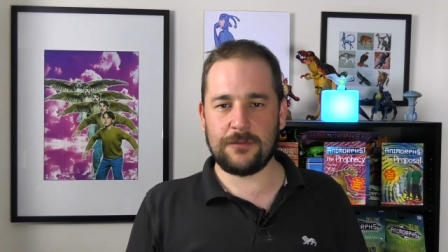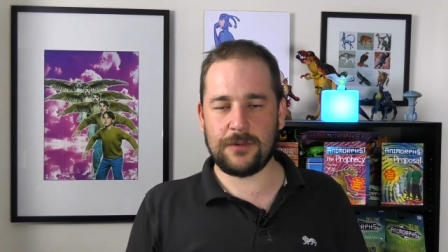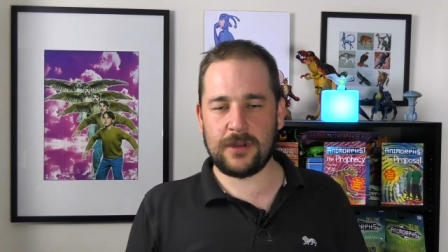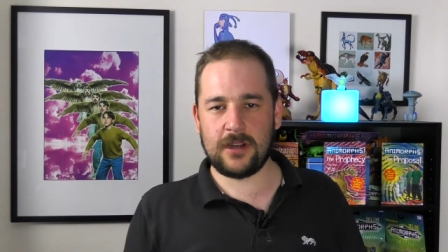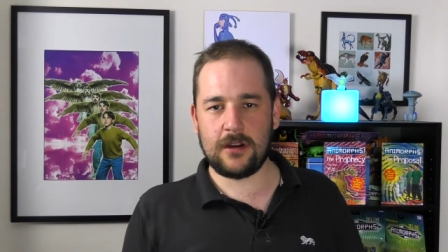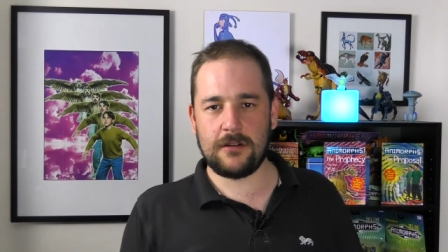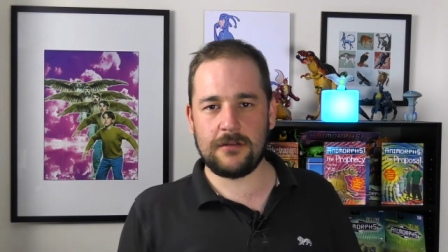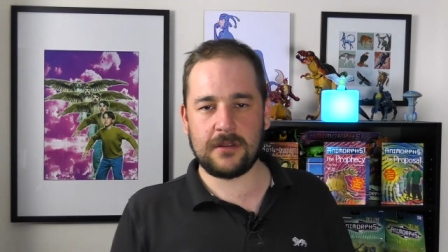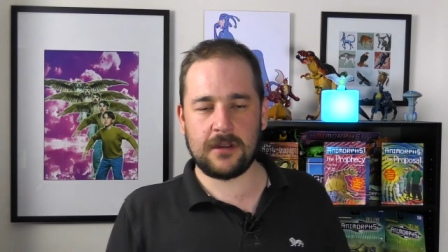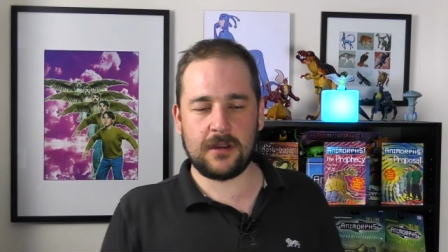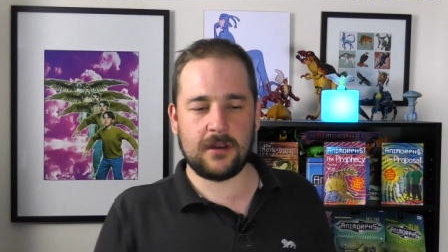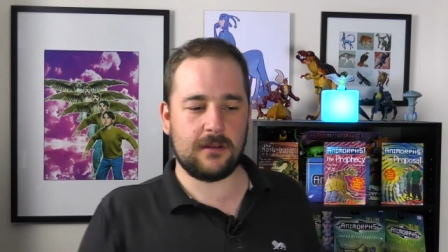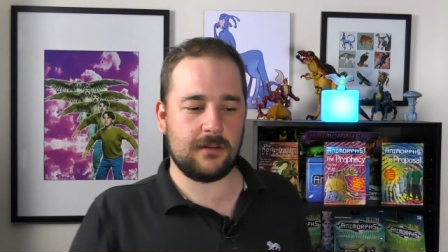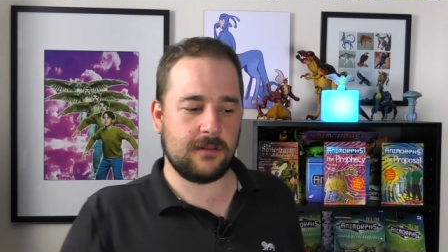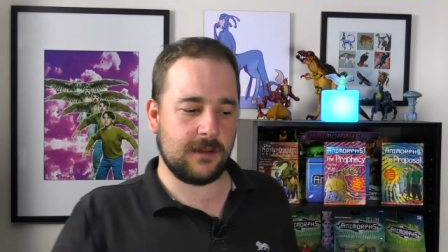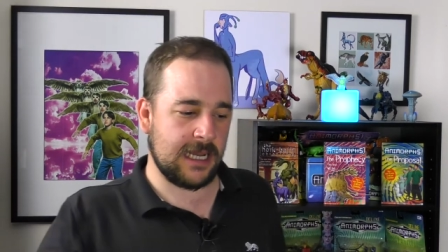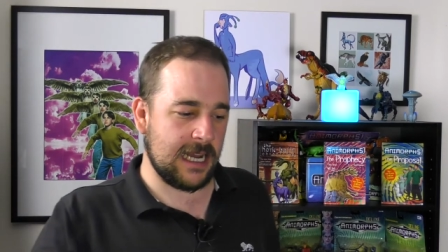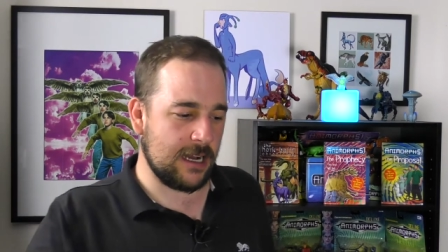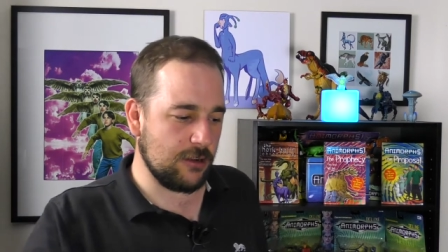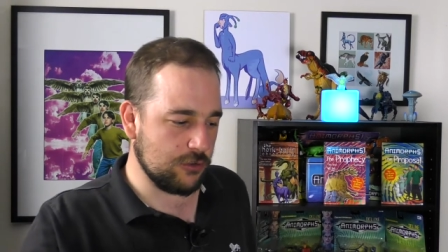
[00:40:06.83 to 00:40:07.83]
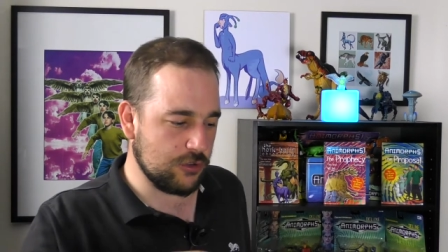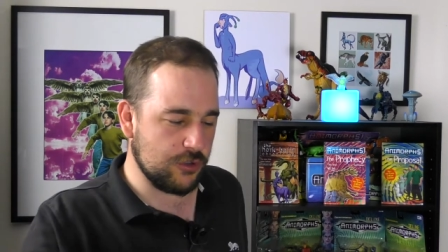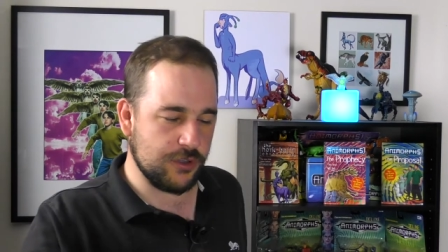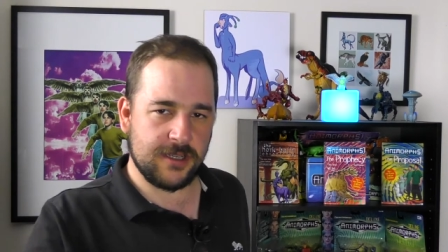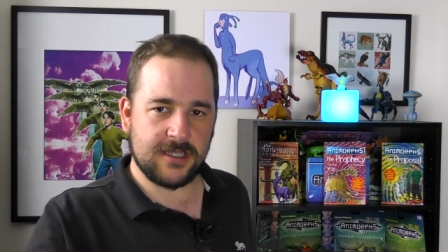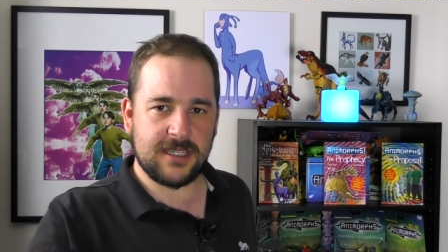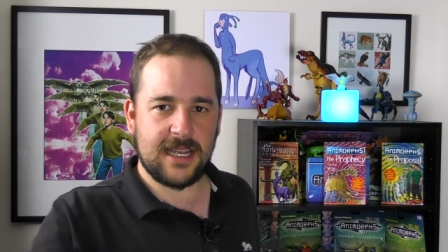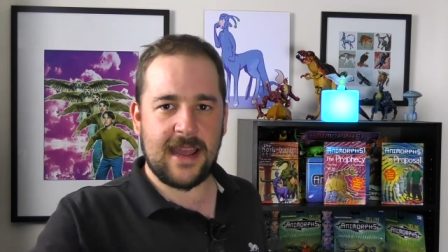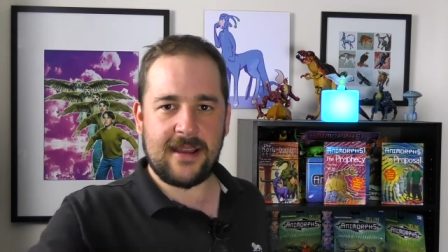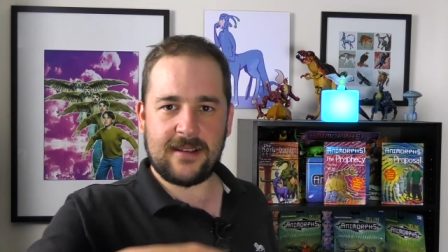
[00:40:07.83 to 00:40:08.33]
We know that
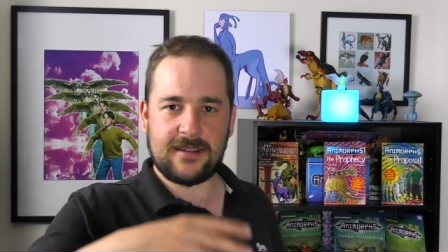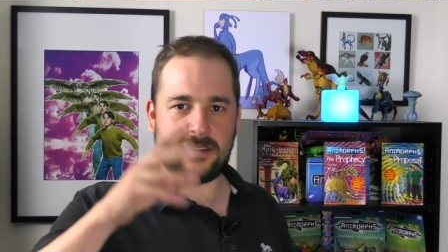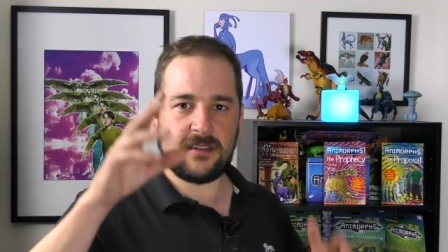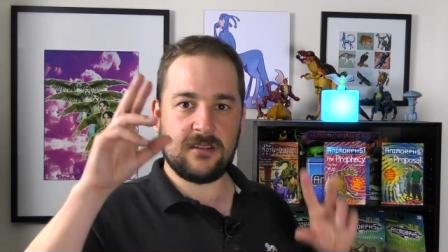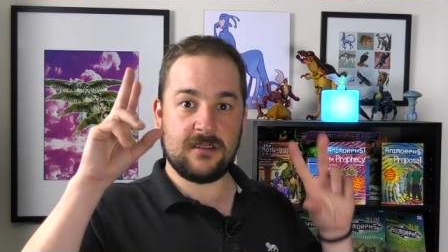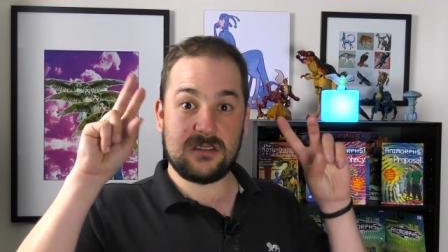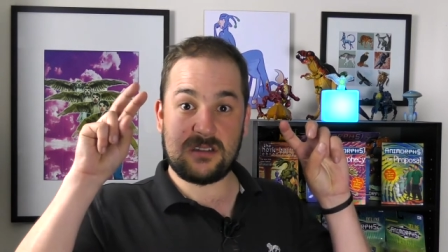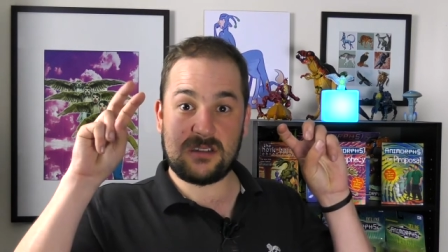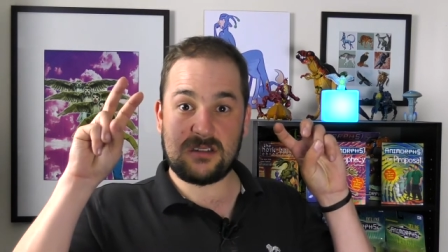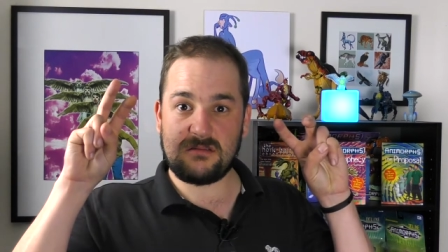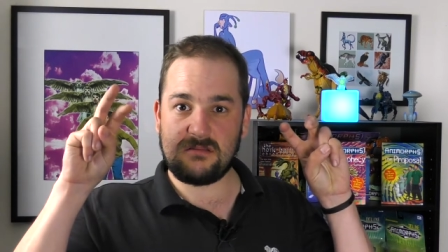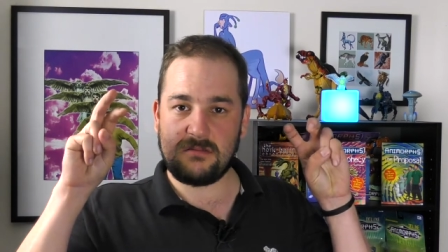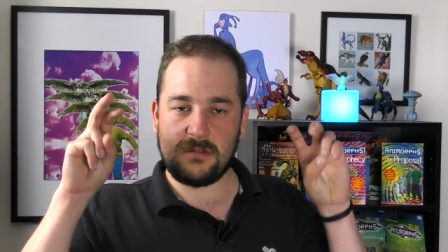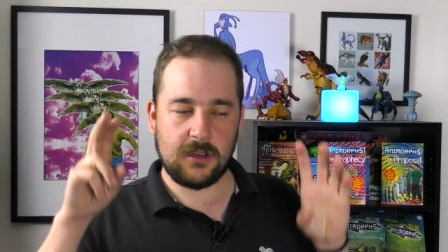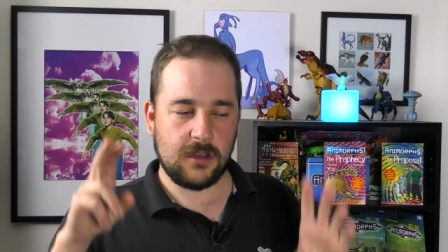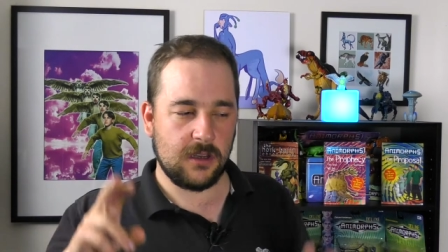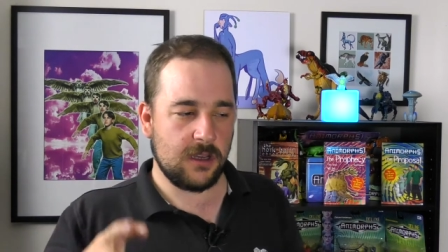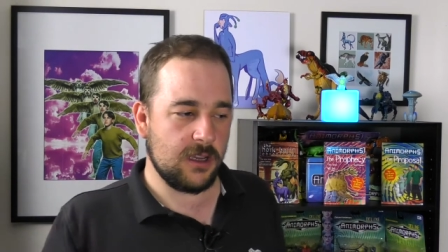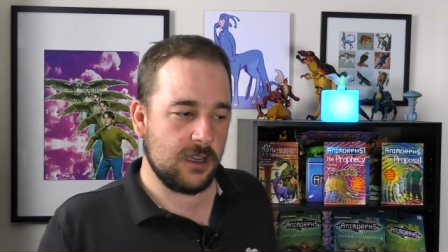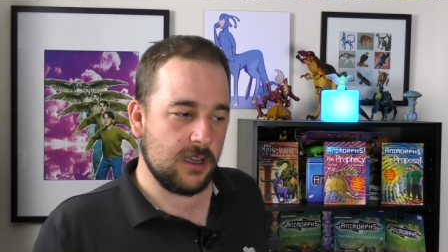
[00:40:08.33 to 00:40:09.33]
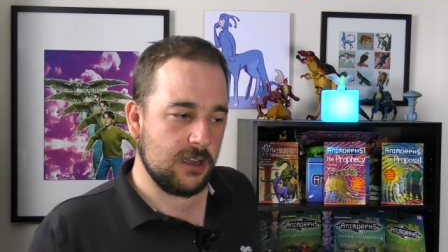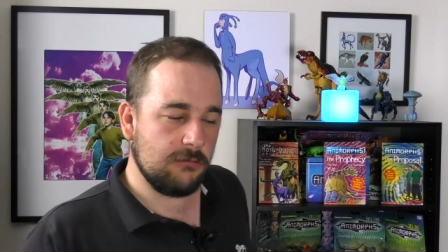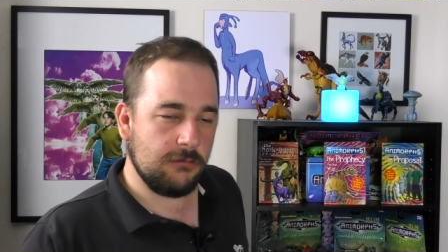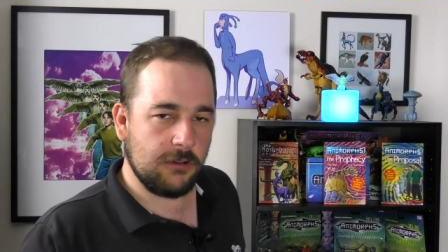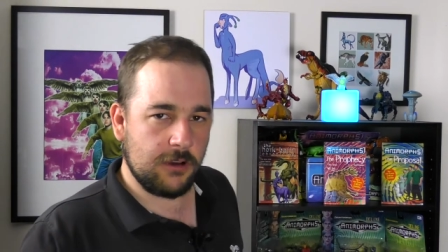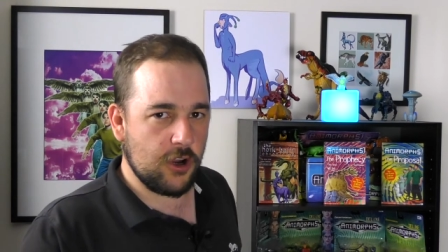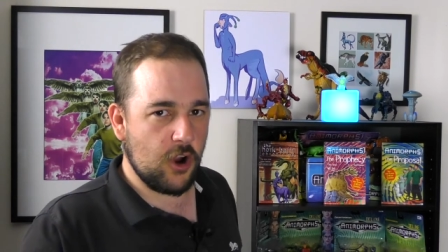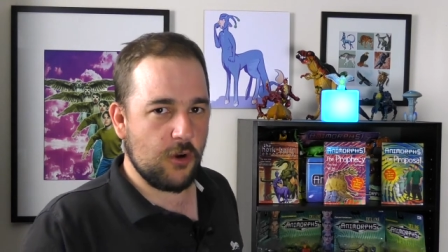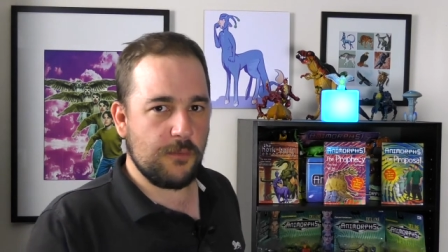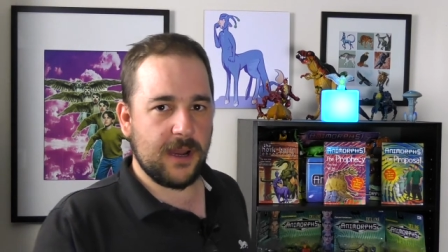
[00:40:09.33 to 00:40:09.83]
Aldrea's essence
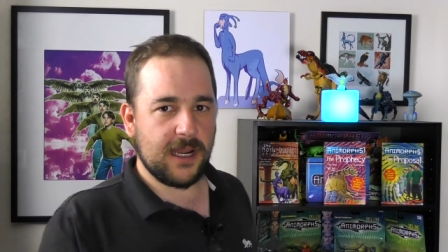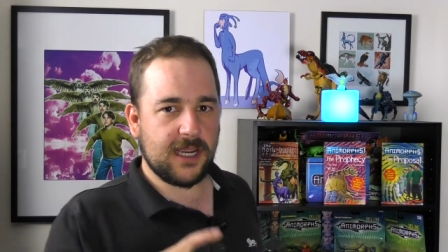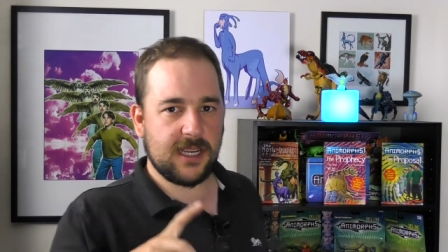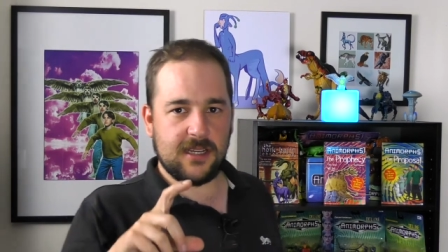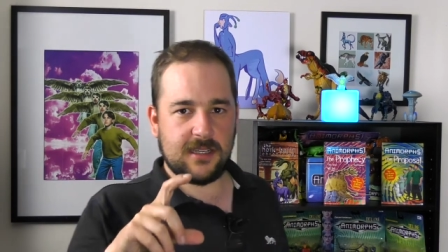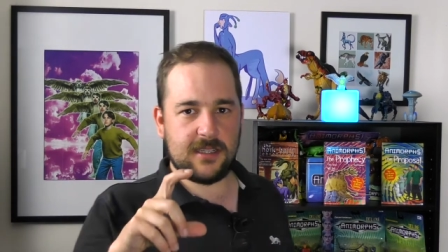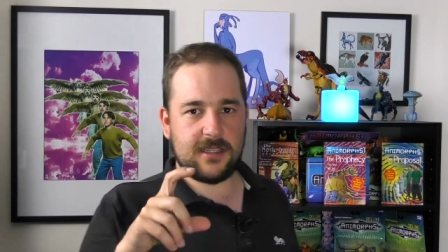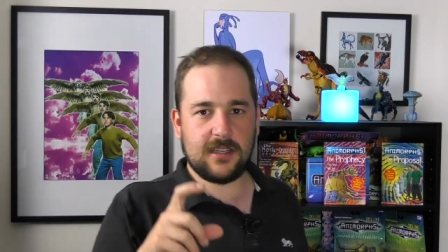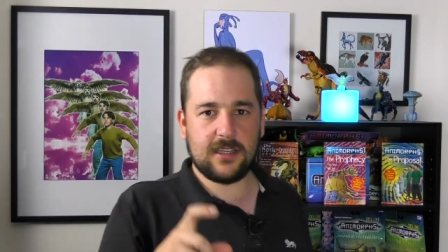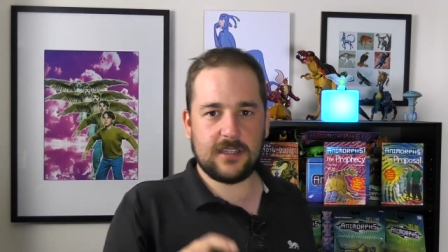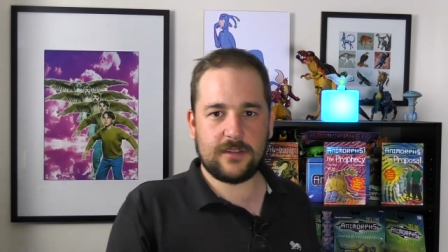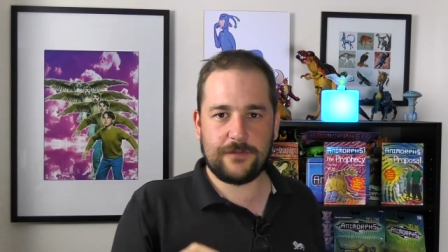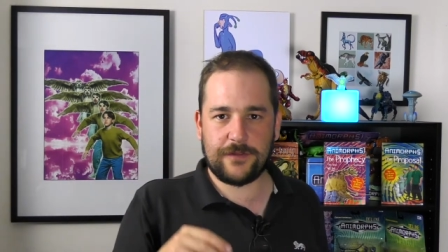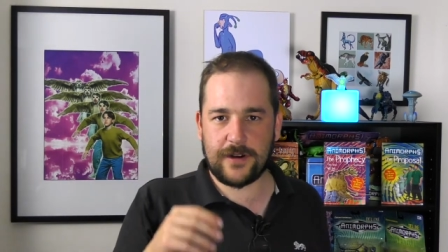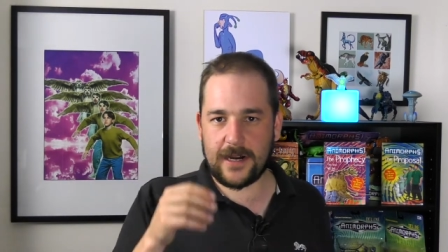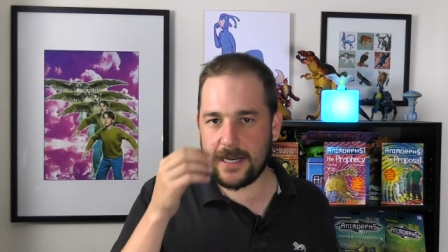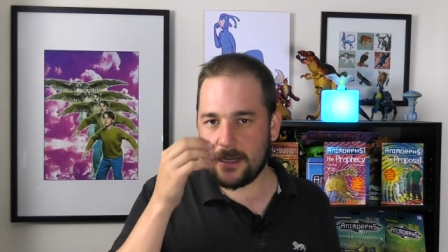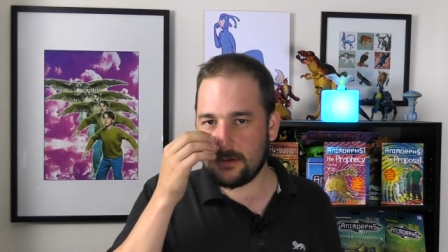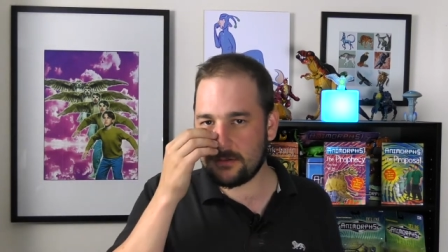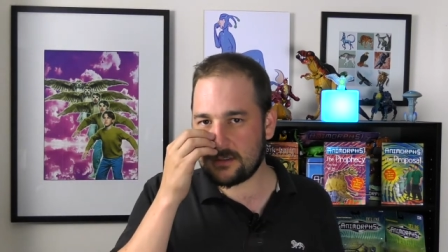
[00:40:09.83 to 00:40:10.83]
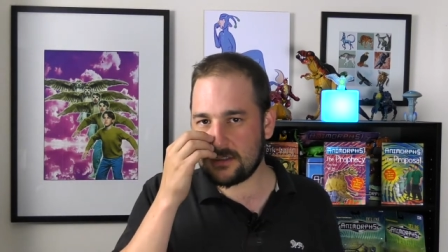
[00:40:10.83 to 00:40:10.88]
would go back into this vial.